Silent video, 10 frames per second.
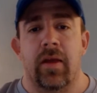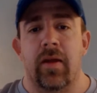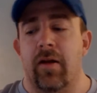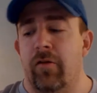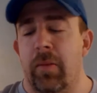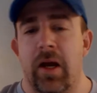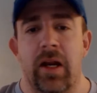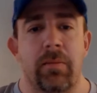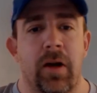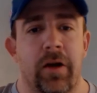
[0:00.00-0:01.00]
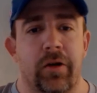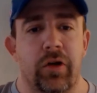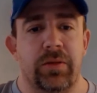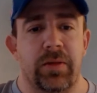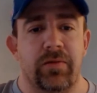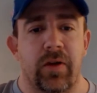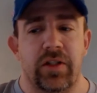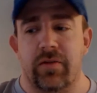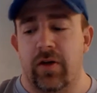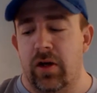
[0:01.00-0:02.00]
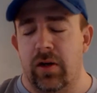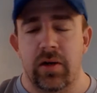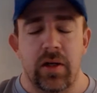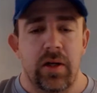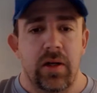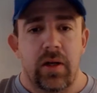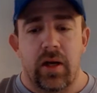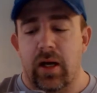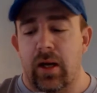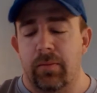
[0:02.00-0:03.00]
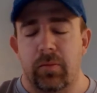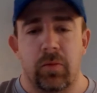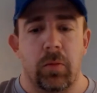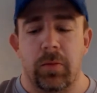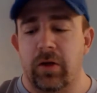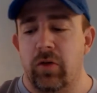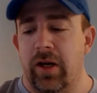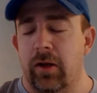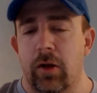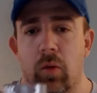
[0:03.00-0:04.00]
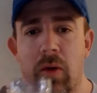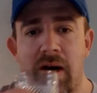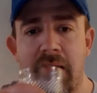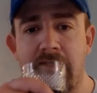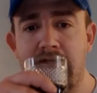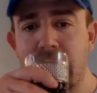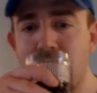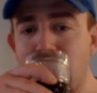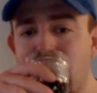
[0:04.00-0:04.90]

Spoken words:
Hey there, everybody. Merry Christmas, first of all. We'll be drinking a little wine here.